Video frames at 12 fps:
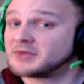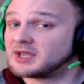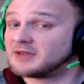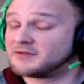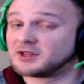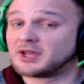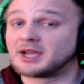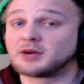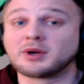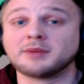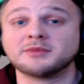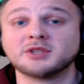If you like
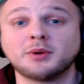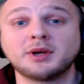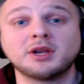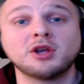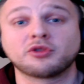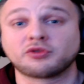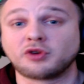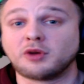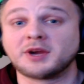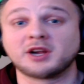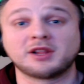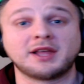what I'm doing, throw
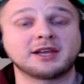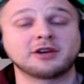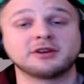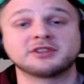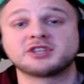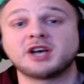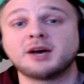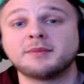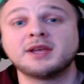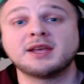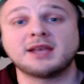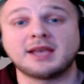me a like or a sub.
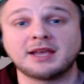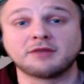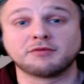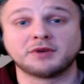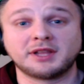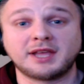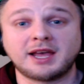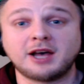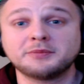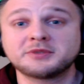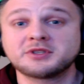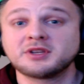It really helps.